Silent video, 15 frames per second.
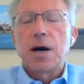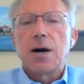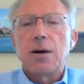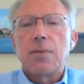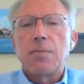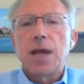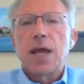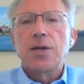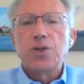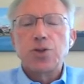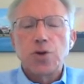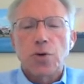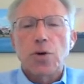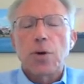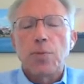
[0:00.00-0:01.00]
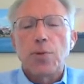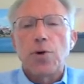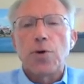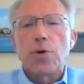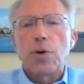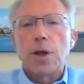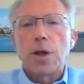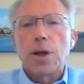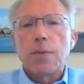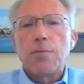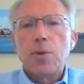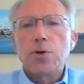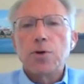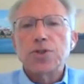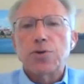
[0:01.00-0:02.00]
um, and durable,
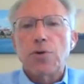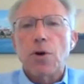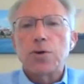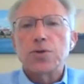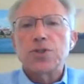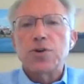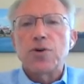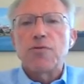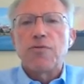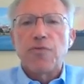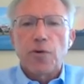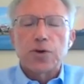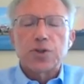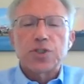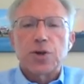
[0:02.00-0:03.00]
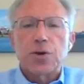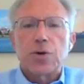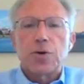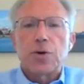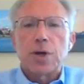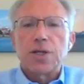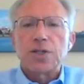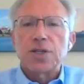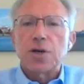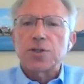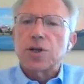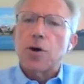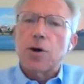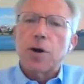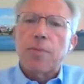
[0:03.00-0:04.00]
mills are also versatile, and as
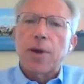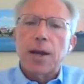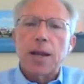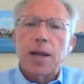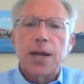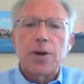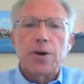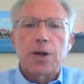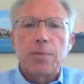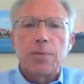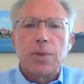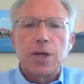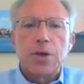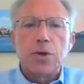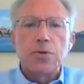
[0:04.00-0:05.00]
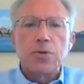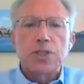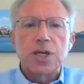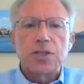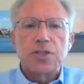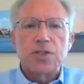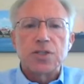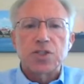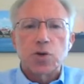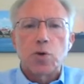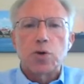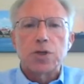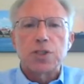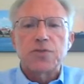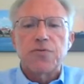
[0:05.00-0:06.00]
I'll talk about later, can be used as a
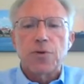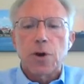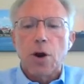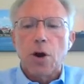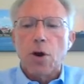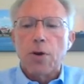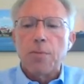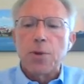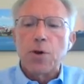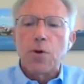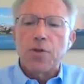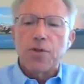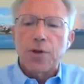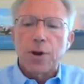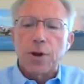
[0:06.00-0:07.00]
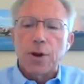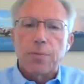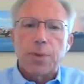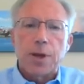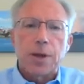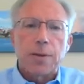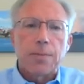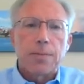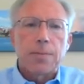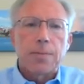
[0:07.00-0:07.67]
source for CAR mill therapy.